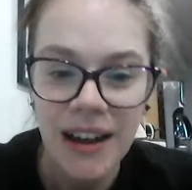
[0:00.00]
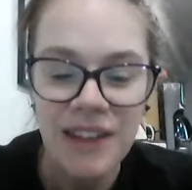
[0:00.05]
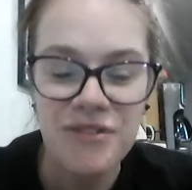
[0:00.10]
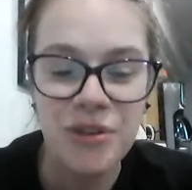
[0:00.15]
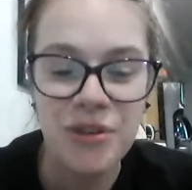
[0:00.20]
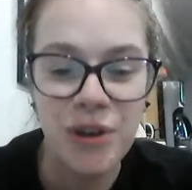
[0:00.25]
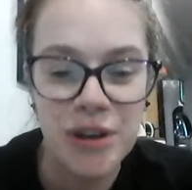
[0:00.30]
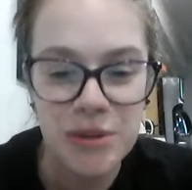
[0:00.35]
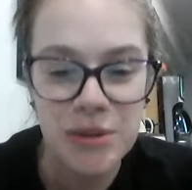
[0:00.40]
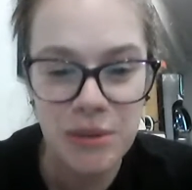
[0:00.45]
Of
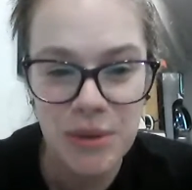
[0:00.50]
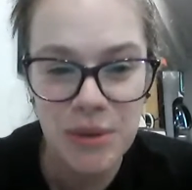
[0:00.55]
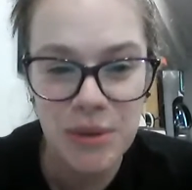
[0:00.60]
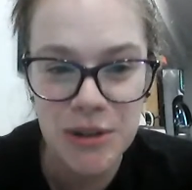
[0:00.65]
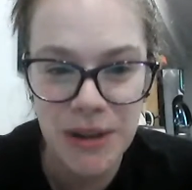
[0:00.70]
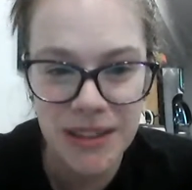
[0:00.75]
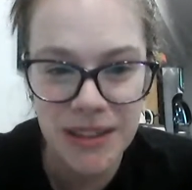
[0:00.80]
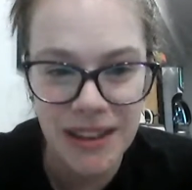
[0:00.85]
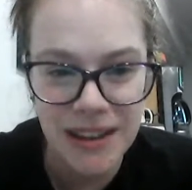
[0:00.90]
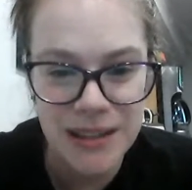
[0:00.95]
course, when we're
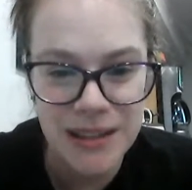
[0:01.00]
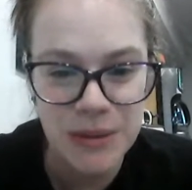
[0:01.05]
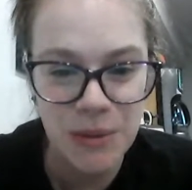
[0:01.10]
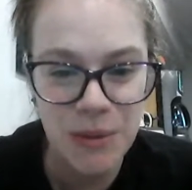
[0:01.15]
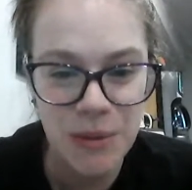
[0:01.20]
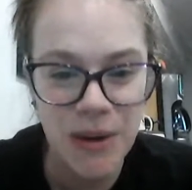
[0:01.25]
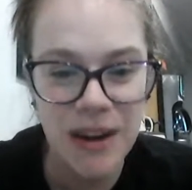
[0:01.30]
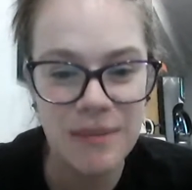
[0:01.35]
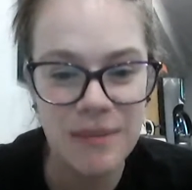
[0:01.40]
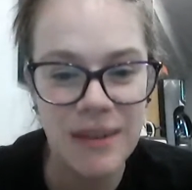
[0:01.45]
doing this,
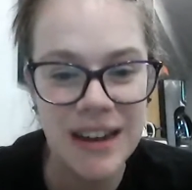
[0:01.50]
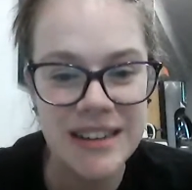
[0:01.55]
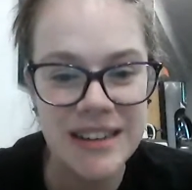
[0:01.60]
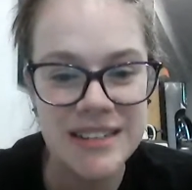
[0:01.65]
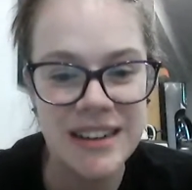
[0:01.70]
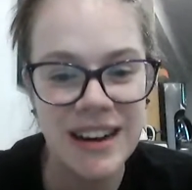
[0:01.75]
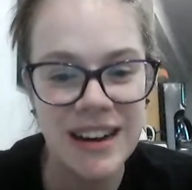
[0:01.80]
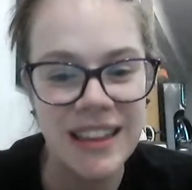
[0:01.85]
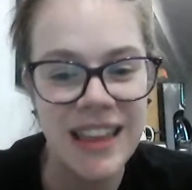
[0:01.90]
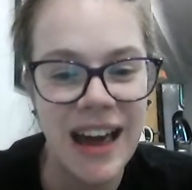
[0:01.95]
we want to make
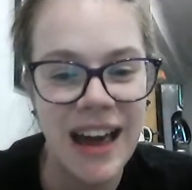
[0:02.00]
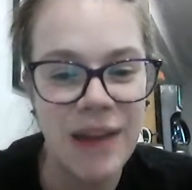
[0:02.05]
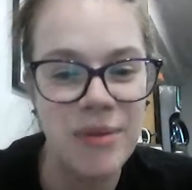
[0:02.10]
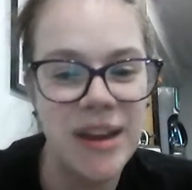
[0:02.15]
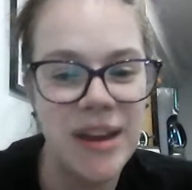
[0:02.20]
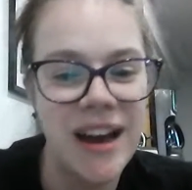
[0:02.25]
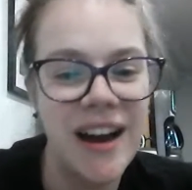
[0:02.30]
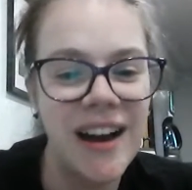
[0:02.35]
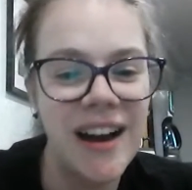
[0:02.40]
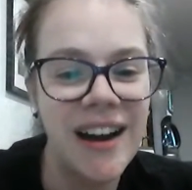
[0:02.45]
sure that
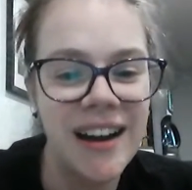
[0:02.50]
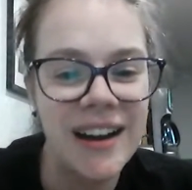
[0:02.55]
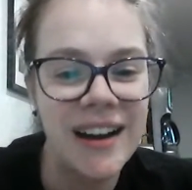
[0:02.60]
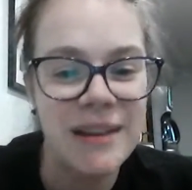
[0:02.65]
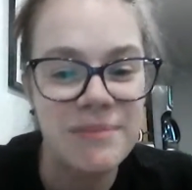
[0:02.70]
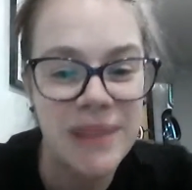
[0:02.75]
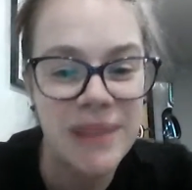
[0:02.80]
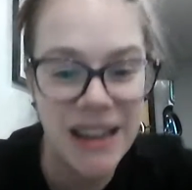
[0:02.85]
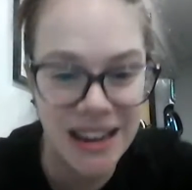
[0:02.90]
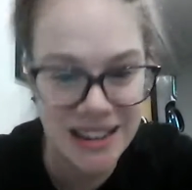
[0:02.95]
we are
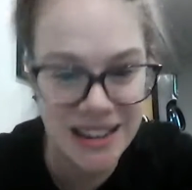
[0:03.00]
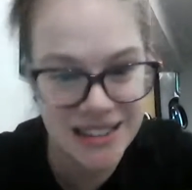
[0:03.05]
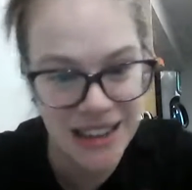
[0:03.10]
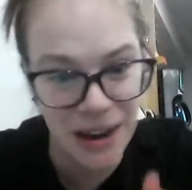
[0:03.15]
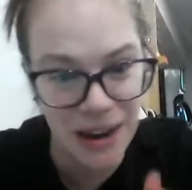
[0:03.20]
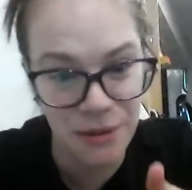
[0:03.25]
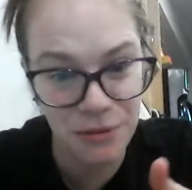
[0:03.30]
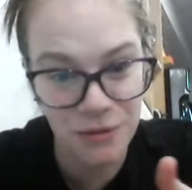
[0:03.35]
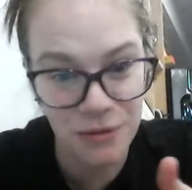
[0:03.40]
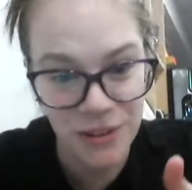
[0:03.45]
being
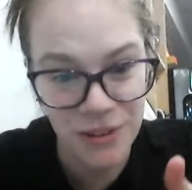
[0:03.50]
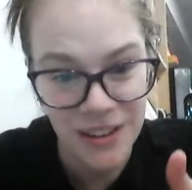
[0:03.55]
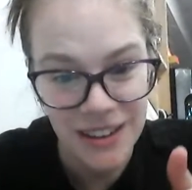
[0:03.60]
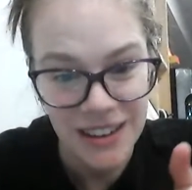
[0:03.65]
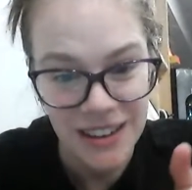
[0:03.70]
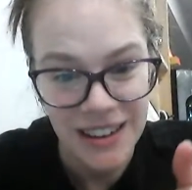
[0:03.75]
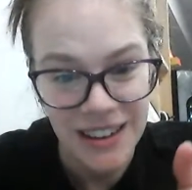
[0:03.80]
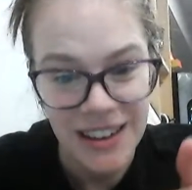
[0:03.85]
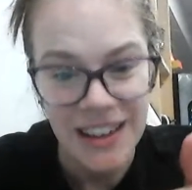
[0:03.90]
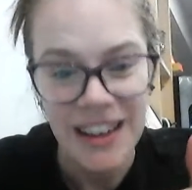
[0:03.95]
safe.
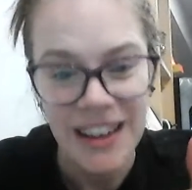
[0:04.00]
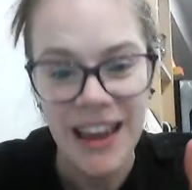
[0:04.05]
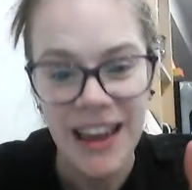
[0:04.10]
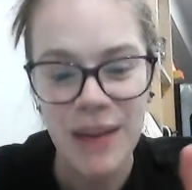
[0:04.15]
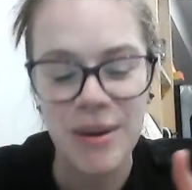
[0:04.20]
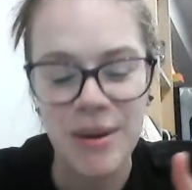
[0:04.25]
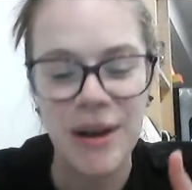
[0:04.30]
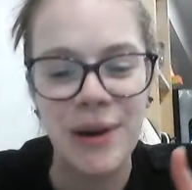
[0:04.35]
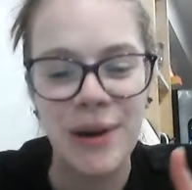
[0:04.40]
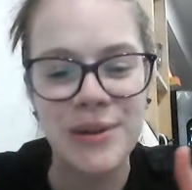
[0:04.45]

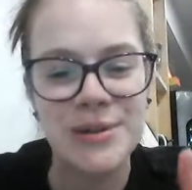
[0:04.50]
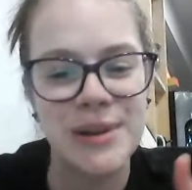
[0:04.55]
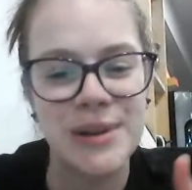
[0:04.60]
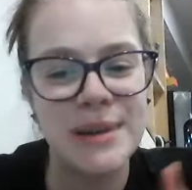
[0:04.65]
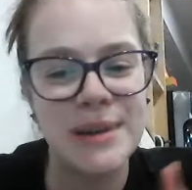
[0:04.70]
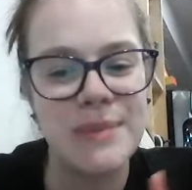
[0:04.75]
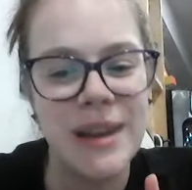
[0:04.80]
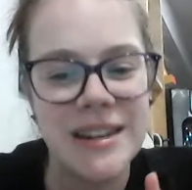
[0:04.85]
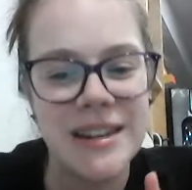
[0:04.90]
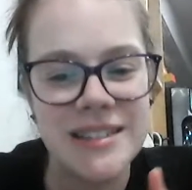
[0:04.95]
And we also need
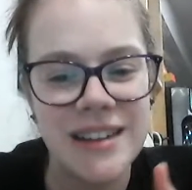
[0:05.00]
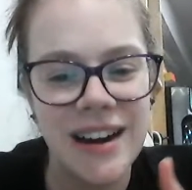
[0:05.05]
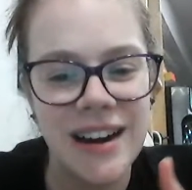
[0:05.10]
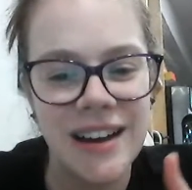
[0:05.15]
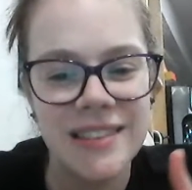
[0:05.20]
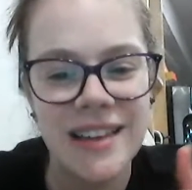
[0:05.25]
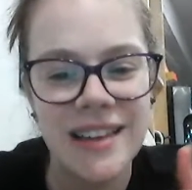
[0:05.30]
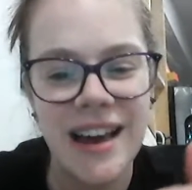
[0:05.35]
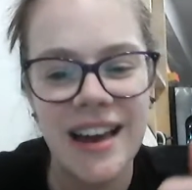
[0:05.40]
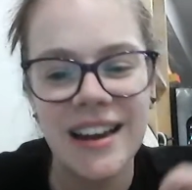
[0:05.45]
to make
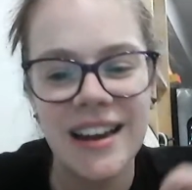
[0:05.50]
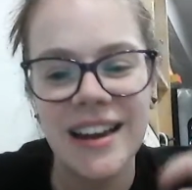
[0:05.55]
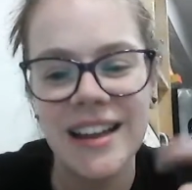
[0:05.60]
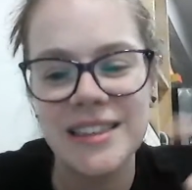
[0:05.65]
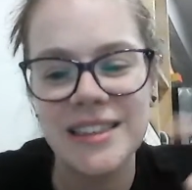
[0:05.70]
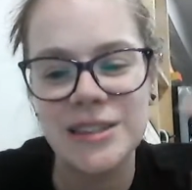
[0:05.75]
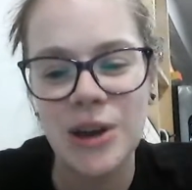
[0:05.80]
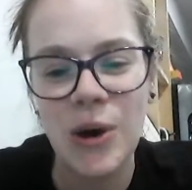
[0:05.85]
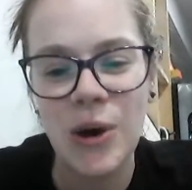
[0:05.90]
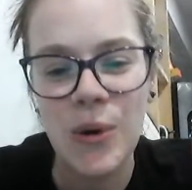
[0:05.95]
sure that
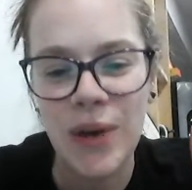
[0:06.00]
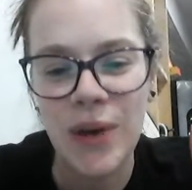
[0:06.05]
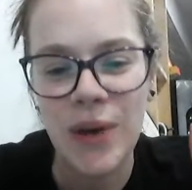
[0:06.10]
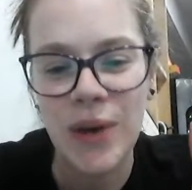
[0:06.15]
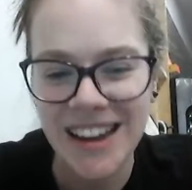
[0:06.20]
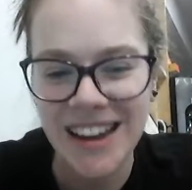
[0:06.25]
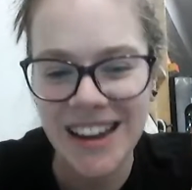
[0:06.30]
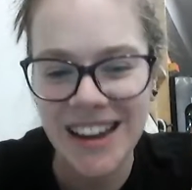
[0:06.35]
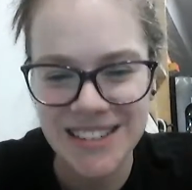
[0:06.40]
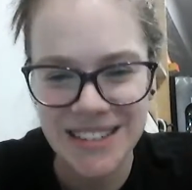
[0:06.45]
it's
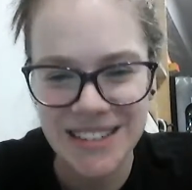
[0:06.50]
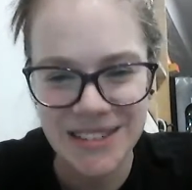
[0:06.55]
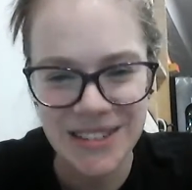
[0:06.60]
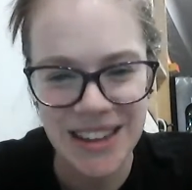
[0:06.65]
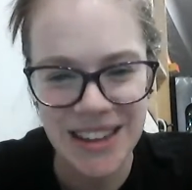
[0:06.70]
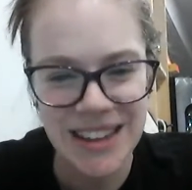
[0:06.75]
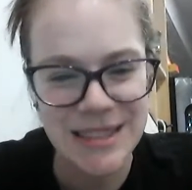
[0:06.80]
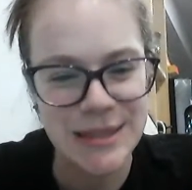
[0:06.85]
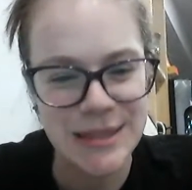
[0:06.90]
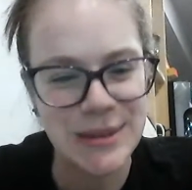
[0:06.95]
okay to
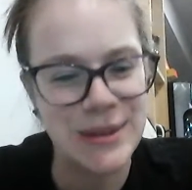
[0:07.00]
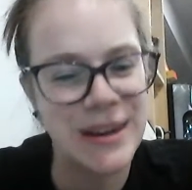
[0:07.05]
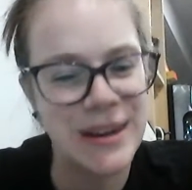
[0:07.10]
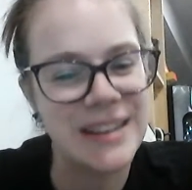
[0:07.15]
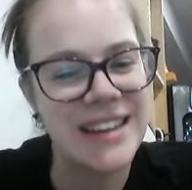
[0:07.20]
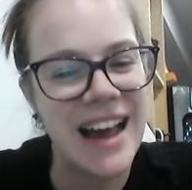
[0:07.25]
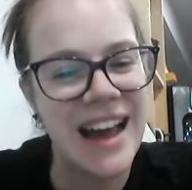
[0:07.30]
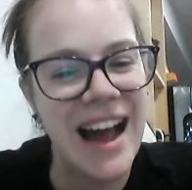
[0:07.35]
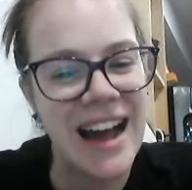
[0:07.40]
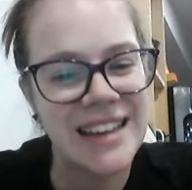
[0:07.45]
do this. So you
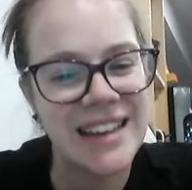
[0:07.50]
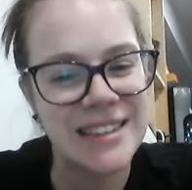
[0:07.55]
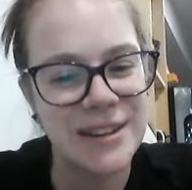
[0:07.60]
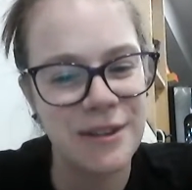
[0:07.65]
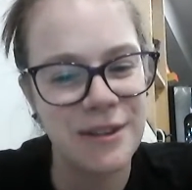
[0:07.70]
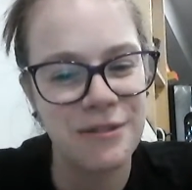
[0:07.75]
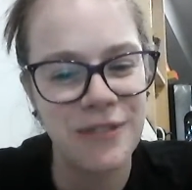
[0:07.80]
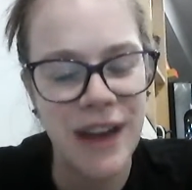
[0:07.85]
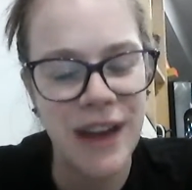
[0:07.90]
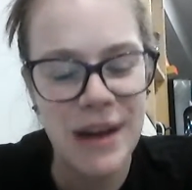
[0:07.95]
need to
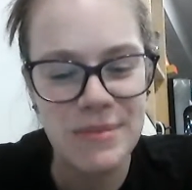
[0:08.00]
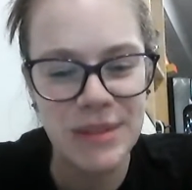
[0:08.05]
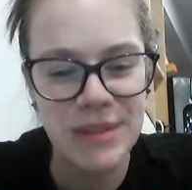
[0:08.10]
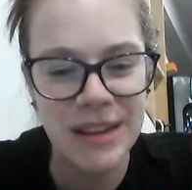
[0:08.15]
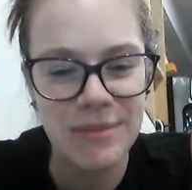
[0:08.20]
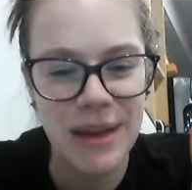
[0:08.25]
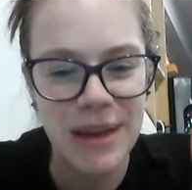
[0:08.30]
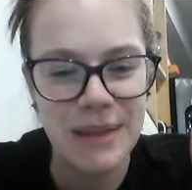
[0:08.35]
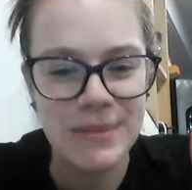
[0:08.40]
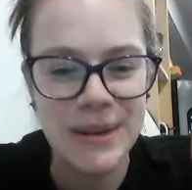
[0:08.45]
ask your
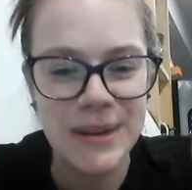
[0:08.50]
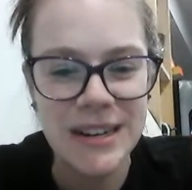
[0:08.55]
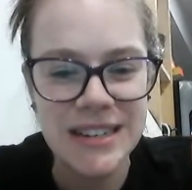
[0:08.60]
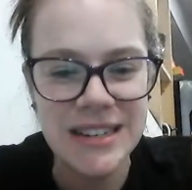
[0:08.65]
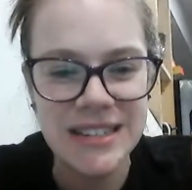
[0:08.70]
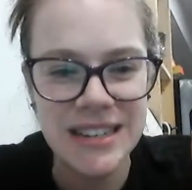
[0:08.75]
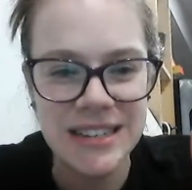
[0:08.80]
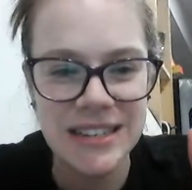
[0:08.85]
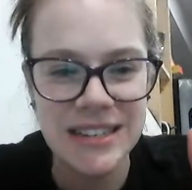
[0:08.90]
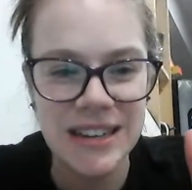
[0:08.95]
family
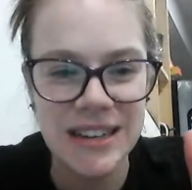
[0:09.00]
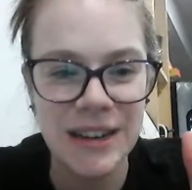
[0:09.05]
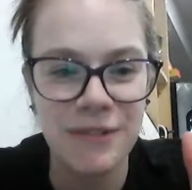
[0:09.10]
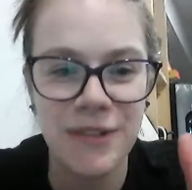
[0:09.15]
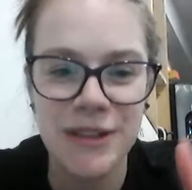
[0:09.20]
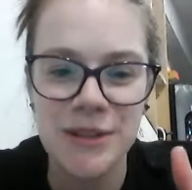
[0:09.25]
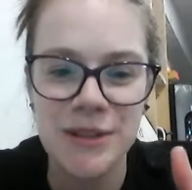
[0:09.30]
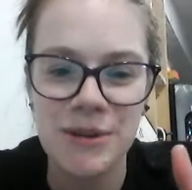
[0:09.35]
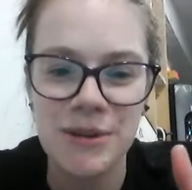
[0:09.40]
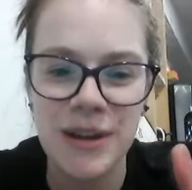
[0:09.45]
members to see
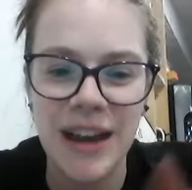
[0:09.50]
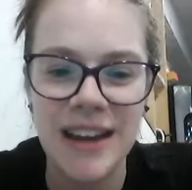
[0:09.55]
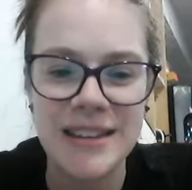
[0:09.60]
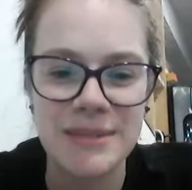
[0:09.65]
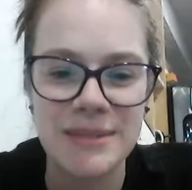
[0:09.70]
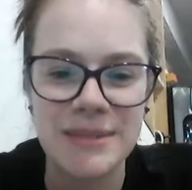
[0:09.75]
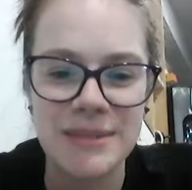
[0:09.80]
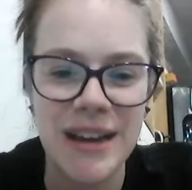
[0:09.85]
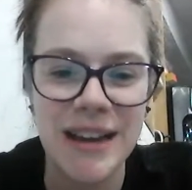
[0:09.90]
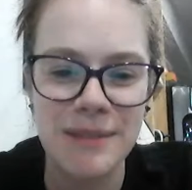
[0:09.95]
if it's okay
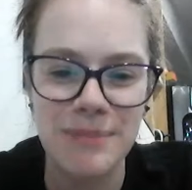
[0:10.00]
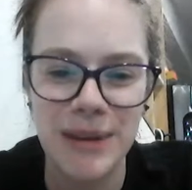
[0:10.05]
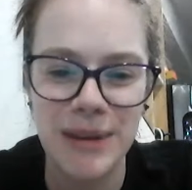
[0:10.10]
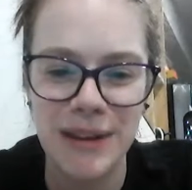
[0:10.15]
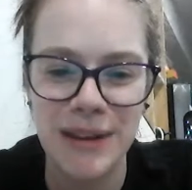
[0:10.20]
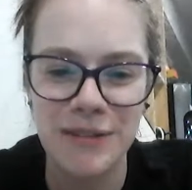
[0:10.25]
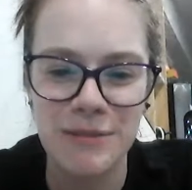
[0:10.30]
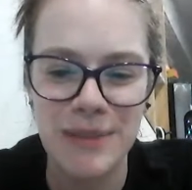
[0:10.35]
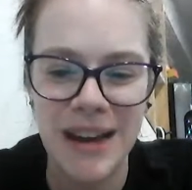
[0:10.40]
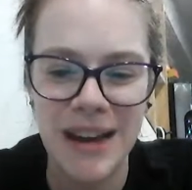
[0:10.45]
to make a
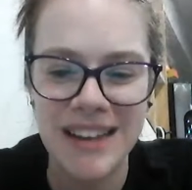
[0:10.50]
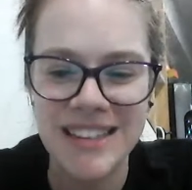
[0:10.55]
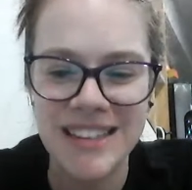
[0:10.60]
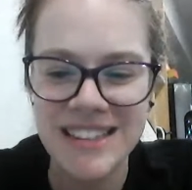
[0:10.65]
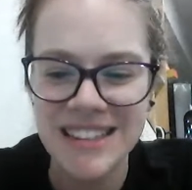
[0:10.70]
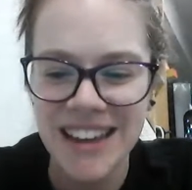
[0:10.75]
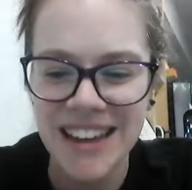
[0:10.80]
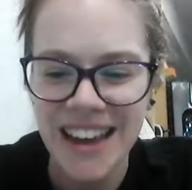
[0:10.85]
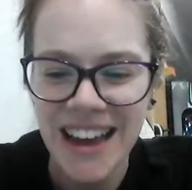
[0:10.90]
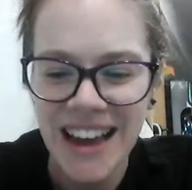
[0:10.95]
bit of a mess.